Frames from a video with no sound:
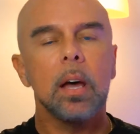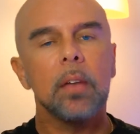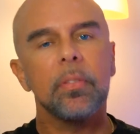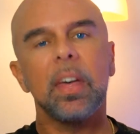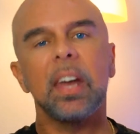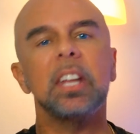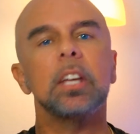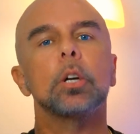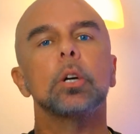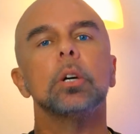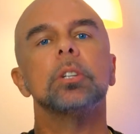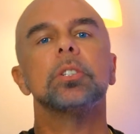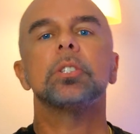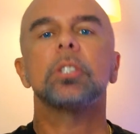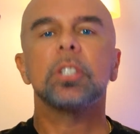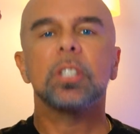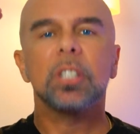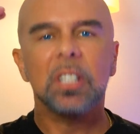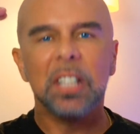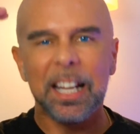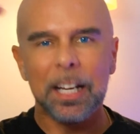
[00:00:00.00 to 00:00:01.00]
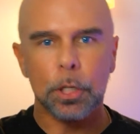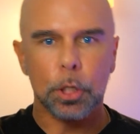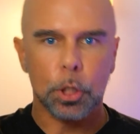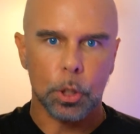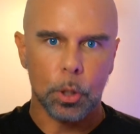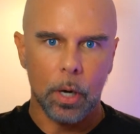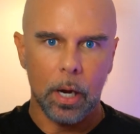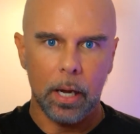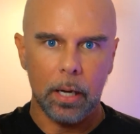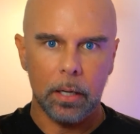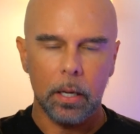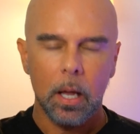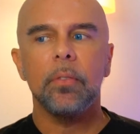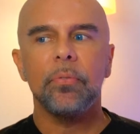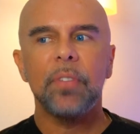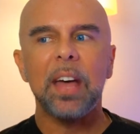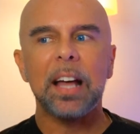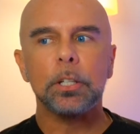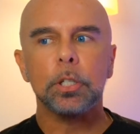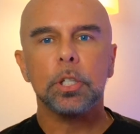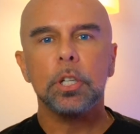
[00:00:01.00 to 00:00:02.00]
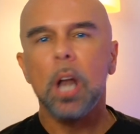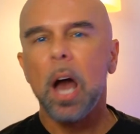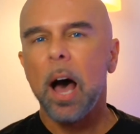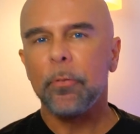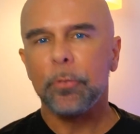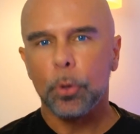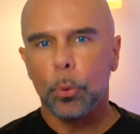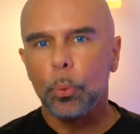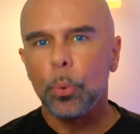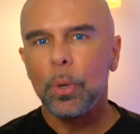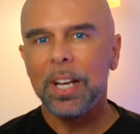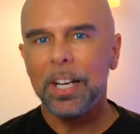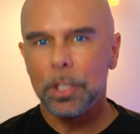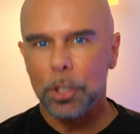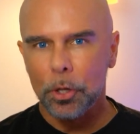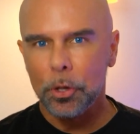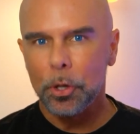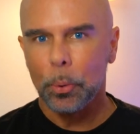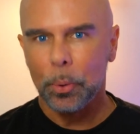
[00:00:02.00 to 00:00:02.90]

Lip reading: that he couldn't see straight. That's not the reason the